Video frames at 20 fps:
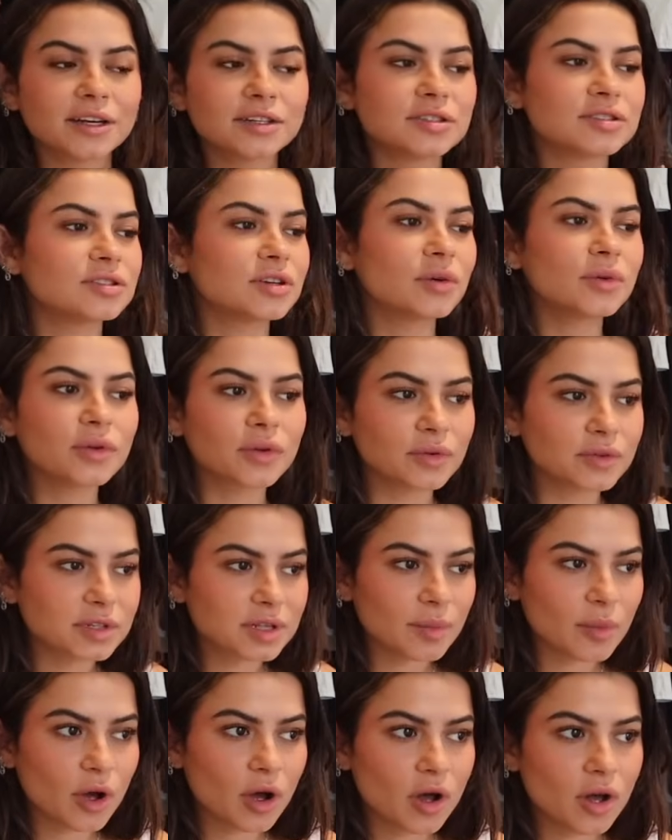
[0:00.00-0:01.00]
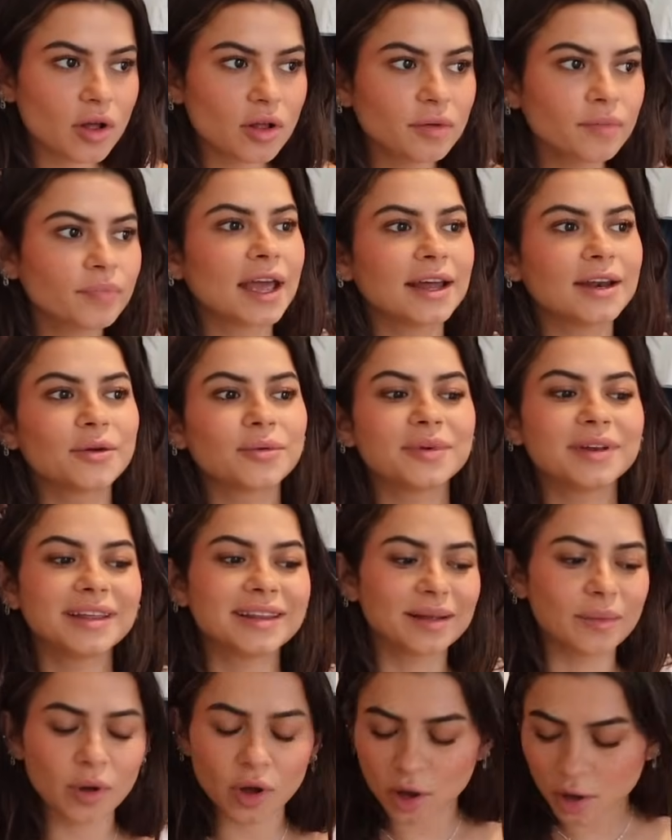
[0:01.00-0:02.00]
I just don't use them all. I don't need
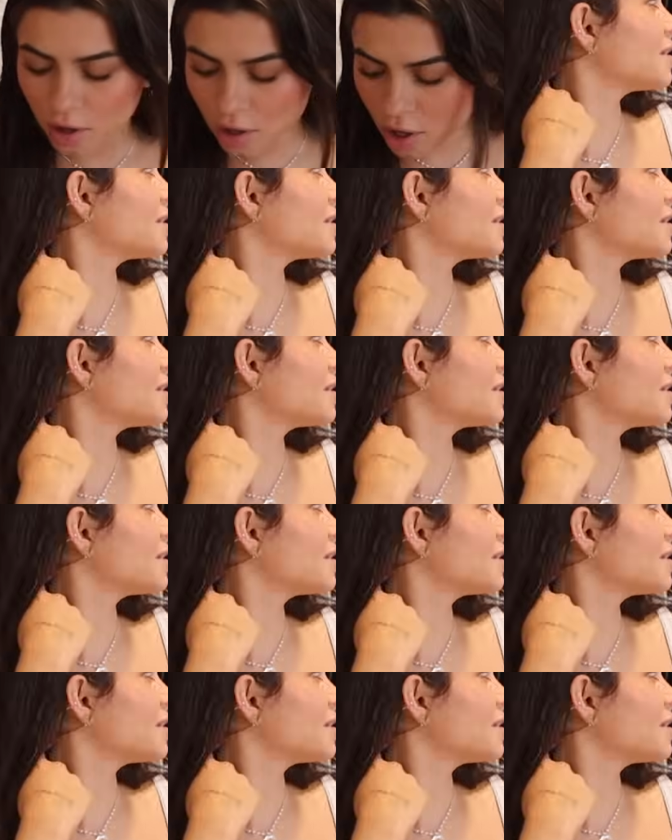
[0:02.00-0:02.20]
them all.